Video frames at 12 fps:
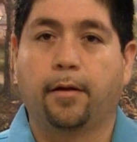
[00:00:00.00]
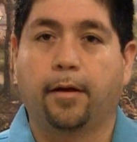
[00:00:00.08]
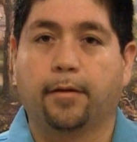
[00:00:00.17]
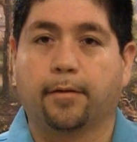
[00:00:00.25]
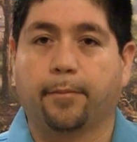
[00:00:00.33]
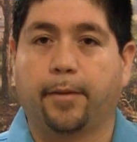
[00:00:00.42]

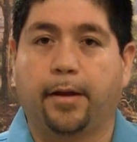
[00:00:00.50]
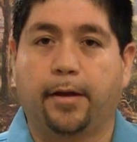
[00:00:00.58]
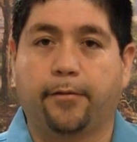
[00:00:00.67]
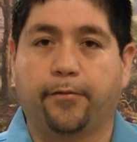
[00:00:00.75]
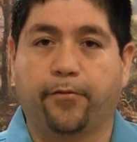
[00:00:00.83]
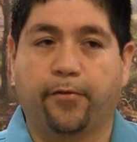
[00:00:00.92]
as a
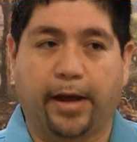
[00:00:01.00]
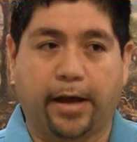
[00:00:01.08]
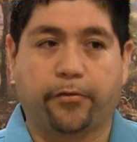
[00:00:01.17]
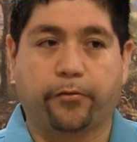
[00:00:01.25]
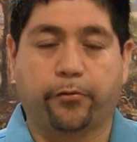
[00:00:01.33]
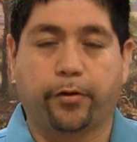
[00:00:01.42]
main
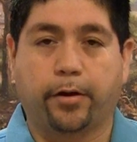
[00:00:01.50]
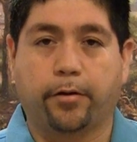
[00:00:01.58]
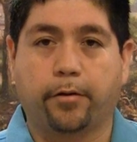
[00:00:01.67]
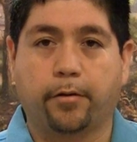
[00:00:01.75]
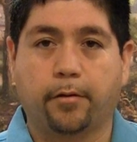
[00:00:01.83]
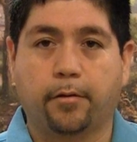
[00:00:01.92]
flash
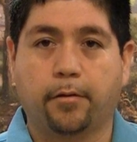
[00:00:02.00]
trigger,